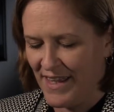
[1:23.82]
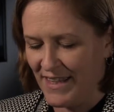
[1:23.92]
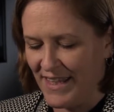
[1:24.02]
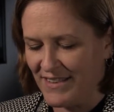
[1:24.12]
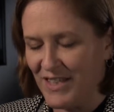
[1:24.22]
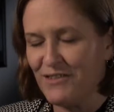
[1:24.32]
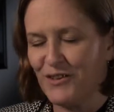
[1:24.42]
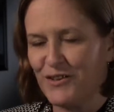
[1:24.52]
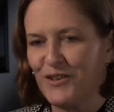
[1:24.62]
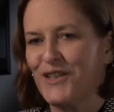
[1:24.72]
it's
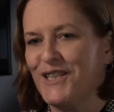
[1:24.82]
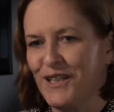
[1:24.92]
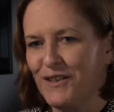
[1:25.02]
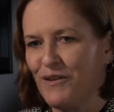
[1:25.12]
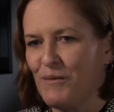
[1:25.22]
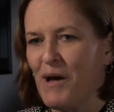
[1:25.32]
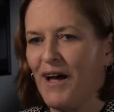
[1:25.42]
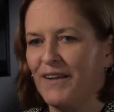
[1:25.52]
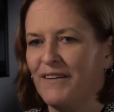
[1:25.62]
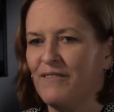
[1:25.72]
easier to continue them
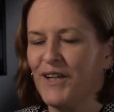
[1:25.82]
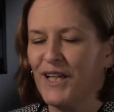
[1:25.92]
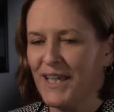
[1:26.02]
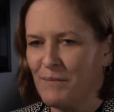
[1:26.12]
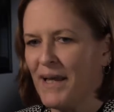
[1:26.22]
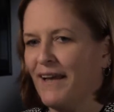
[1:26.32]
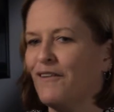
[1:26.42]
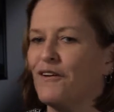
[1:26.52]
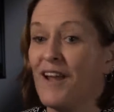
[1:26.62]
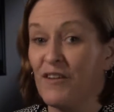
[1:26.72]
on via email
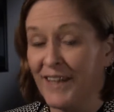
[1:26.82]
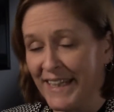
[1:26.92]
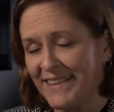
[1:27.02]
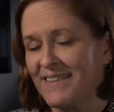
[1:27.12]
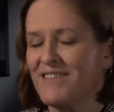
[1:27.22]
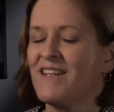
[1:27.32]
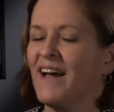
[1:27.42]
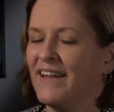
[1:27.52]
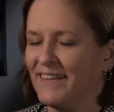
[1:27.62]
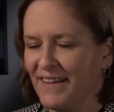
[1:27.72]
or on our LinkedIn
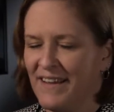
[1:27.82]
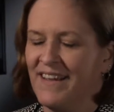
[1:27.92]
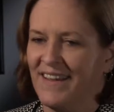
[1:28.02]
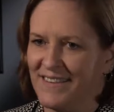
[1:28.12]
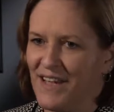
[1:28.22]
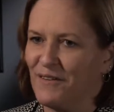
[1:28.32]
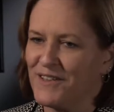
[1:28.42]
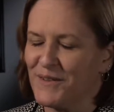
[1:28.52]
site, et cetera.